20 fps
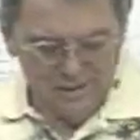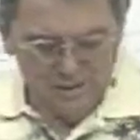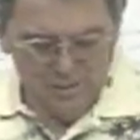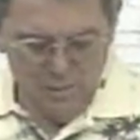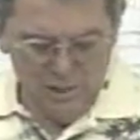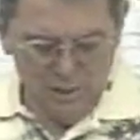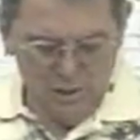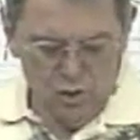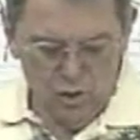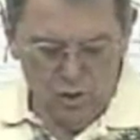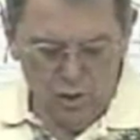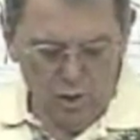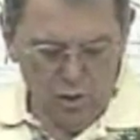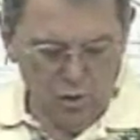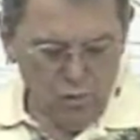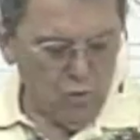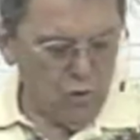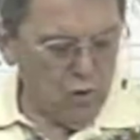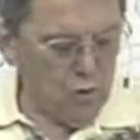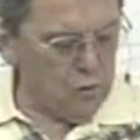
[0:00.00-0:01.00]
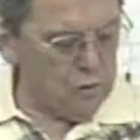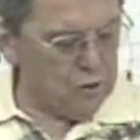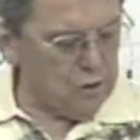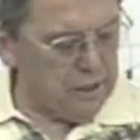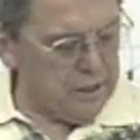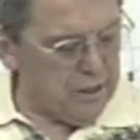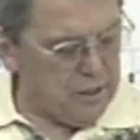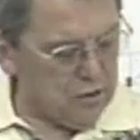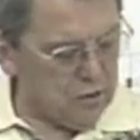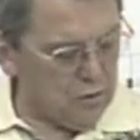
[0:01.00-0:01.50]
to mention all roads
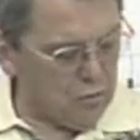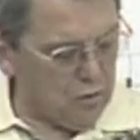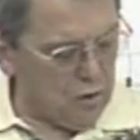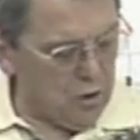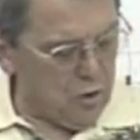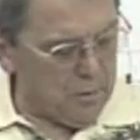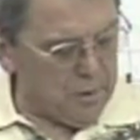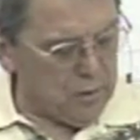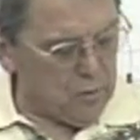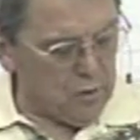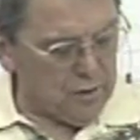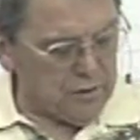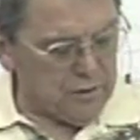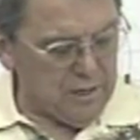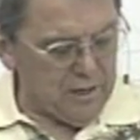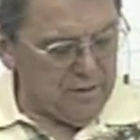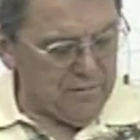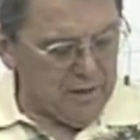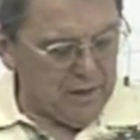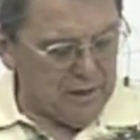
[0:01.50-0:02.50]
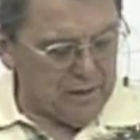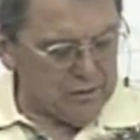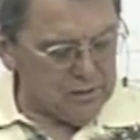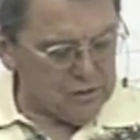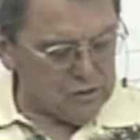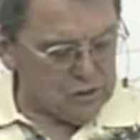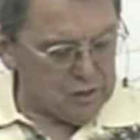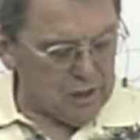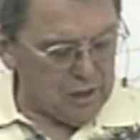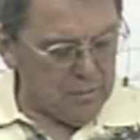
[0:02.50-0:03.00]
lead to Rome and what they've got
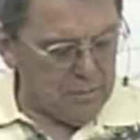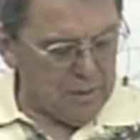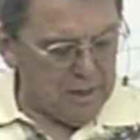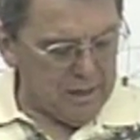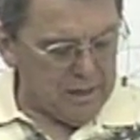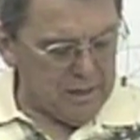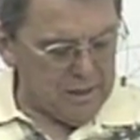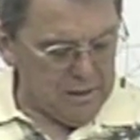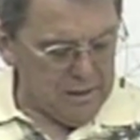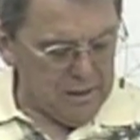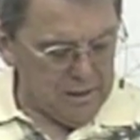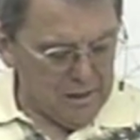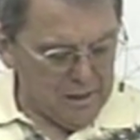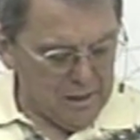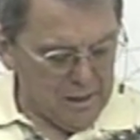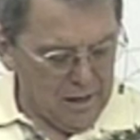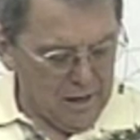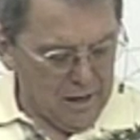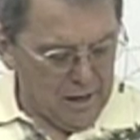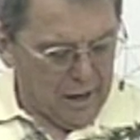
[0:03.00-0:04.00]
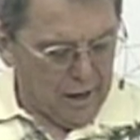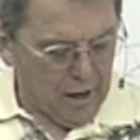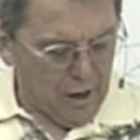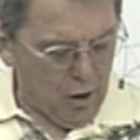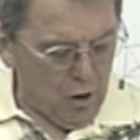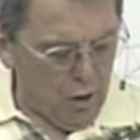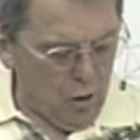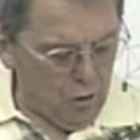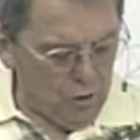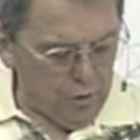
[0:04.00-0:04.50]
to say about it. And
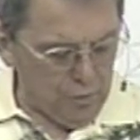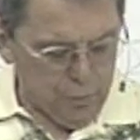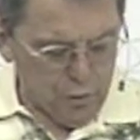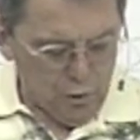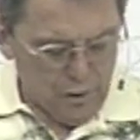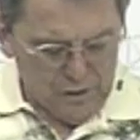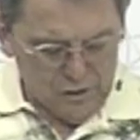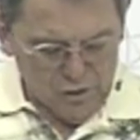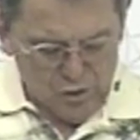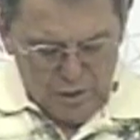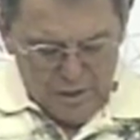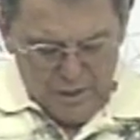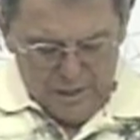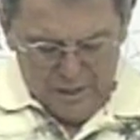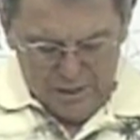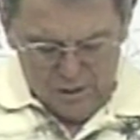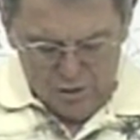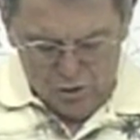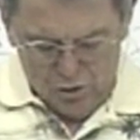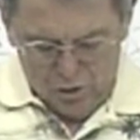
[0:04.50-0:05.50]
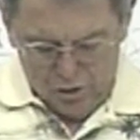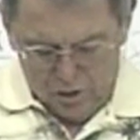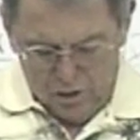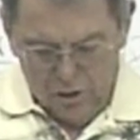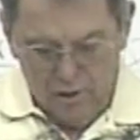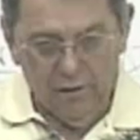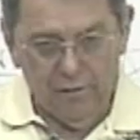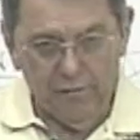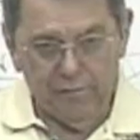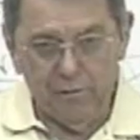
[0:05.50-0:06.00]
all the presidents
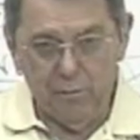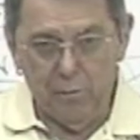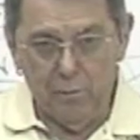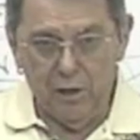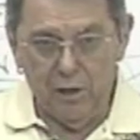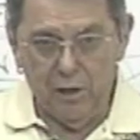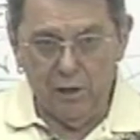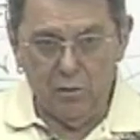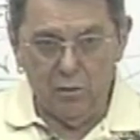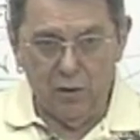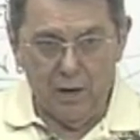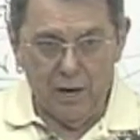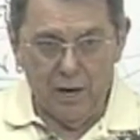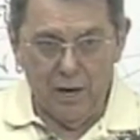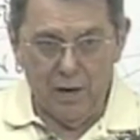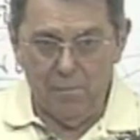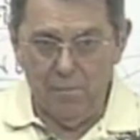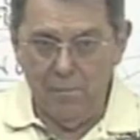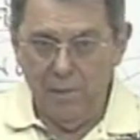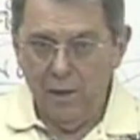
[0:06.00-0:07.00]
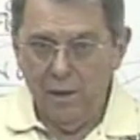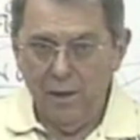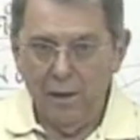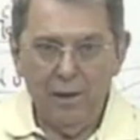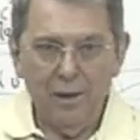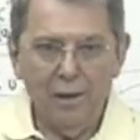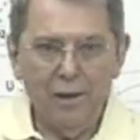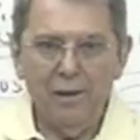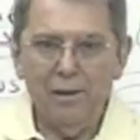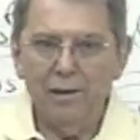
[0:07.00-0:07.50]
loved Billy Graham.
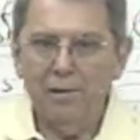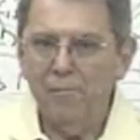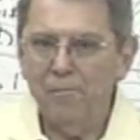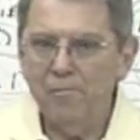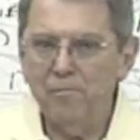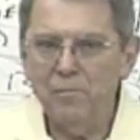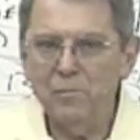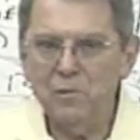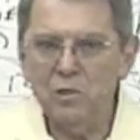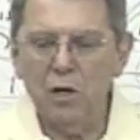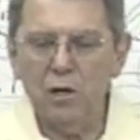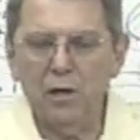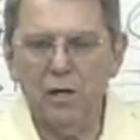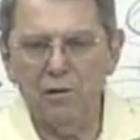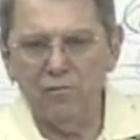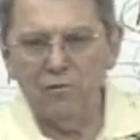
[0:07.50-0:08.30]
John F.